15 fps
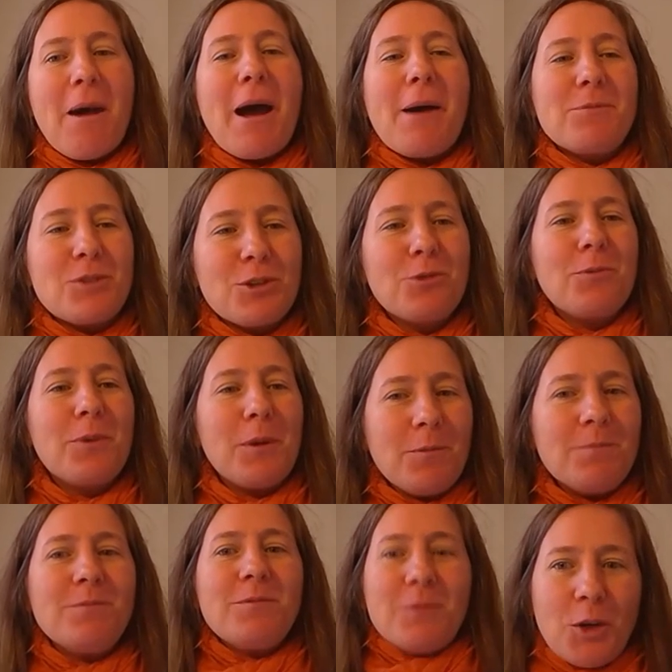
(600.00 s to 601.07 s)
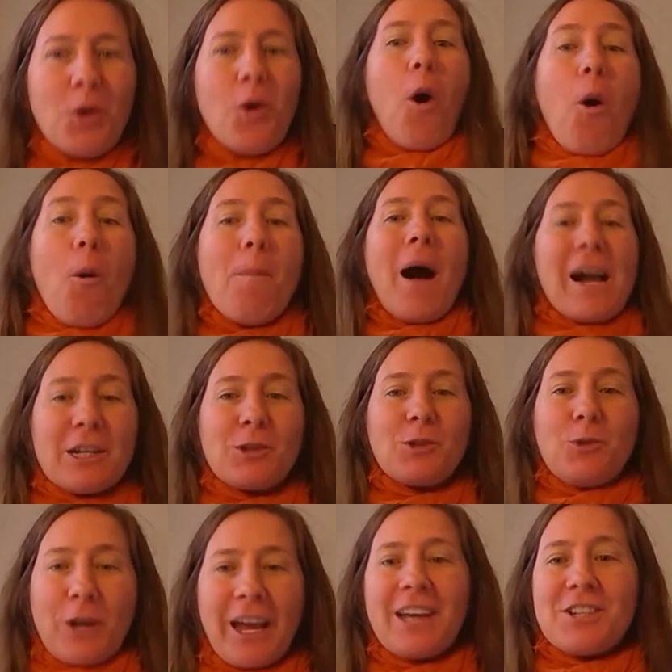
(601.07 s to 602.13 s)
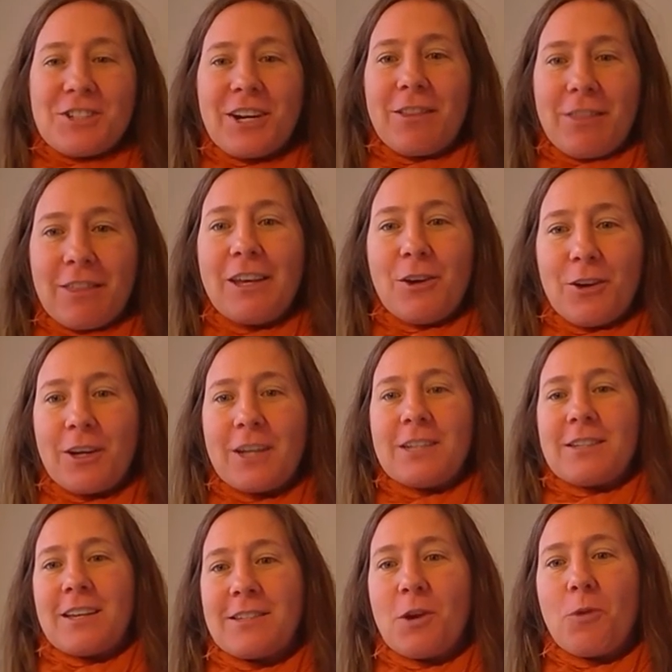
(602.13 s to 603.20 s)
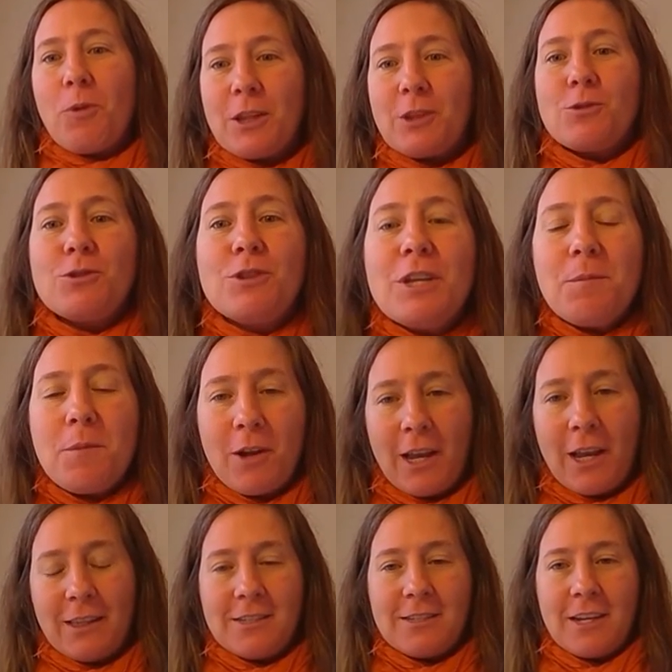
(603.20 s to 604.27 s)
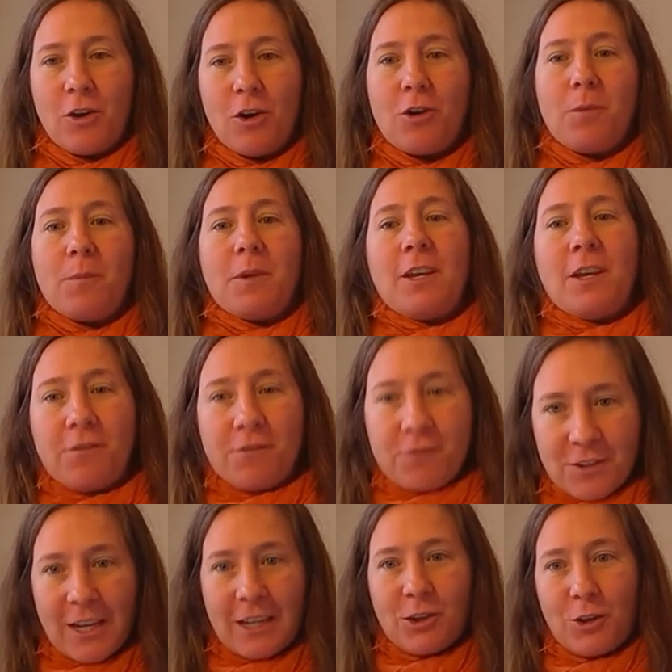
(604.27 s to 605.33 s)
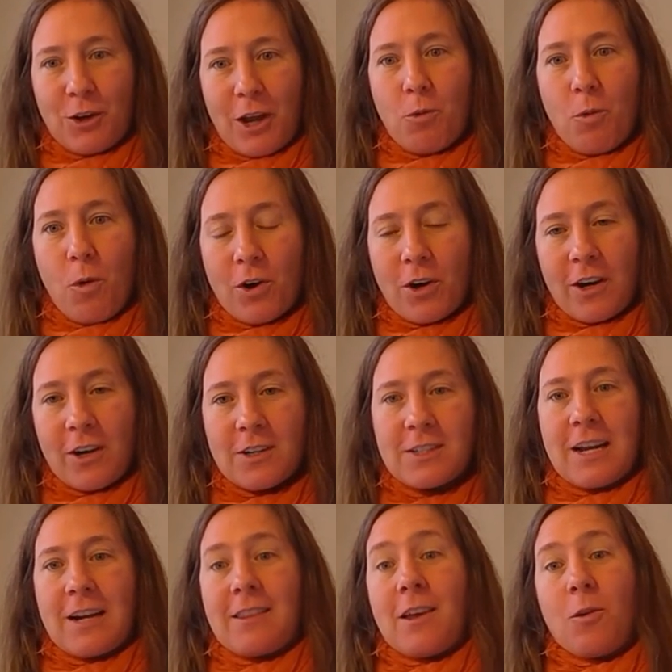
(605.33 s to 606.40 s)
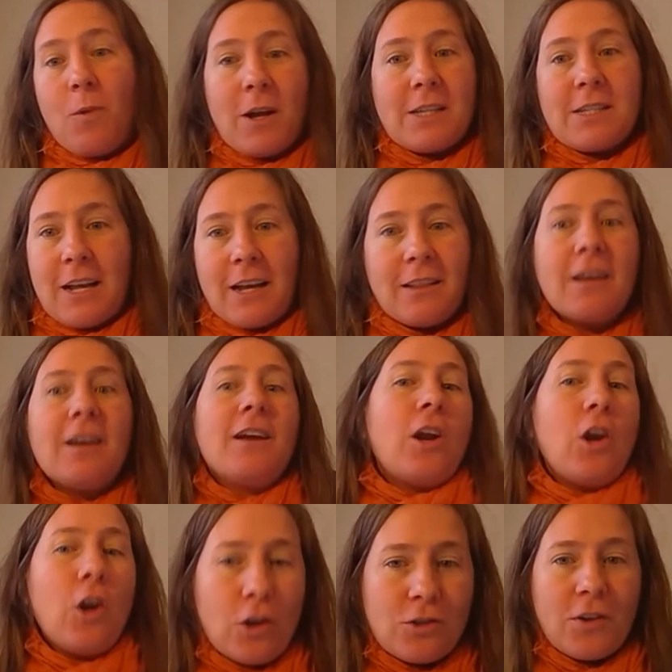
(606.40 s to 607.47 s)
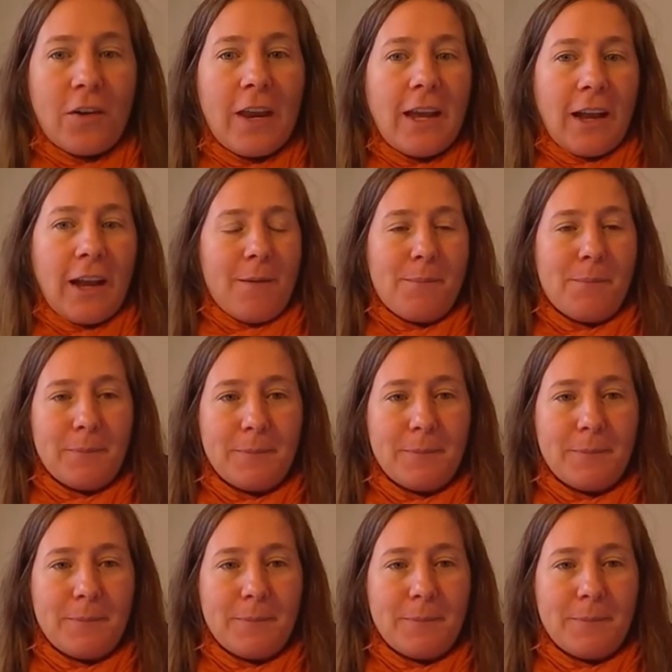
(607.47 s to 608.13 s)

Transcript: up? Should we go back to Keynesian theories as a way to stimulate this economy if sector A workers are the ones that lost their income?